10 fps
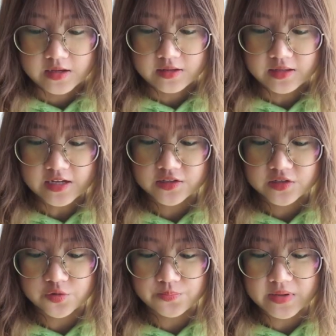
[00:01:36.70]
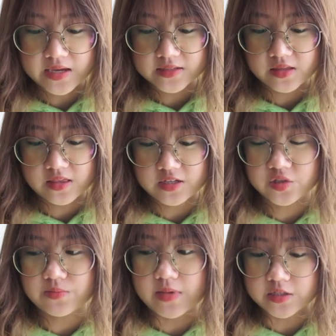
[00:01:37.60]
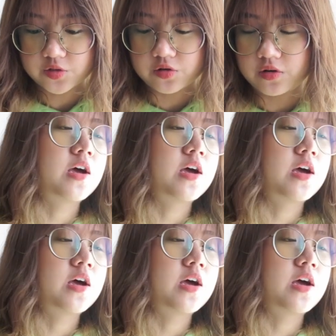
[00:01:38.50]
Classes you picked this semester.